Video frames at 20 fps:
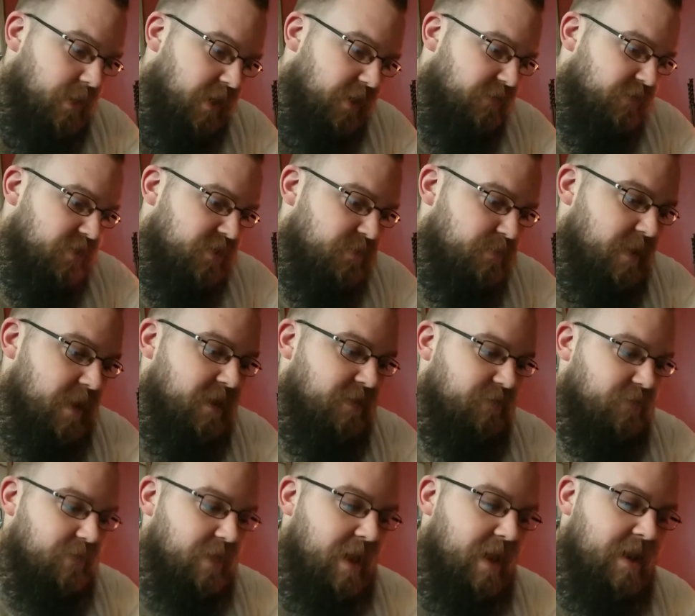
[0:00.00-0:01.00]
out of respect
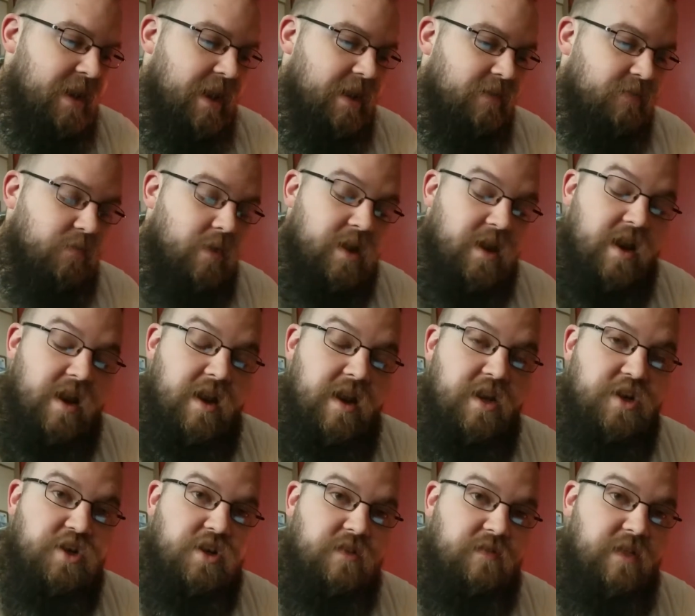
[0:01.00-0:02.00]
for that and out of
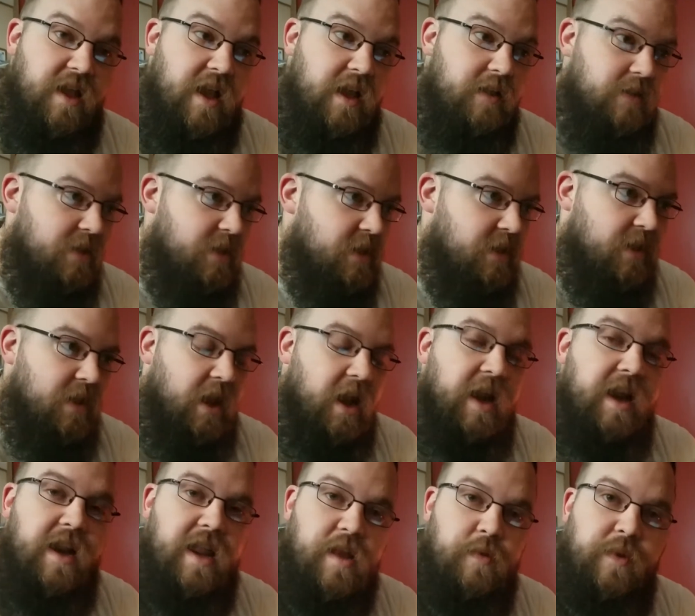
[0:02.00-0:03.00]
recognition of that, I
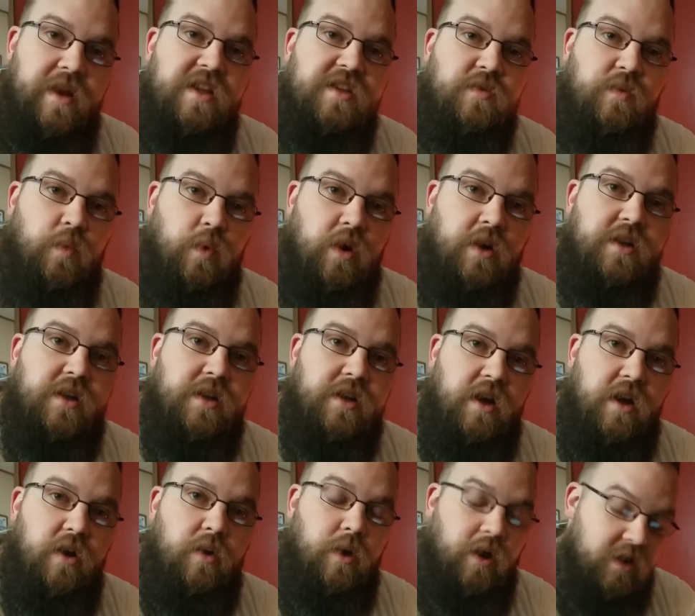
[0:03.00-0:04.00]
had 8 weeks of work to
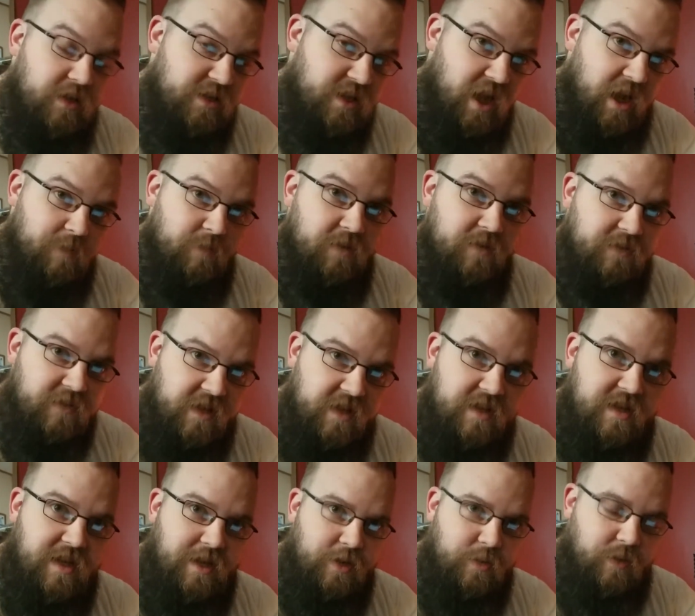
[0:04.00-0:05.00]
go on top of
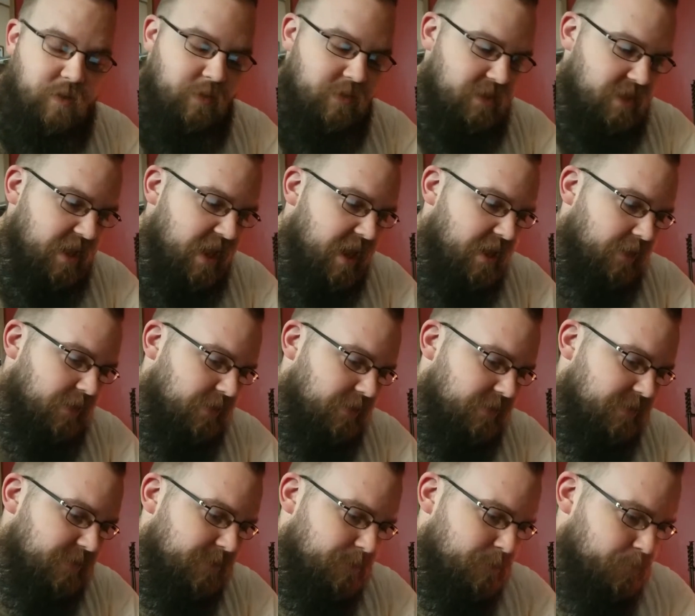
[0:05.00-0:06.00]
continuing with the
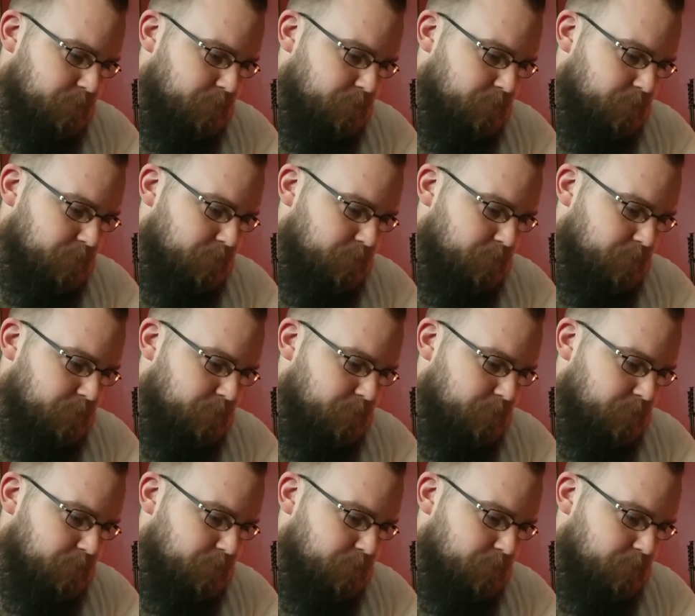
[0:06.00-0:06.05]
Agons.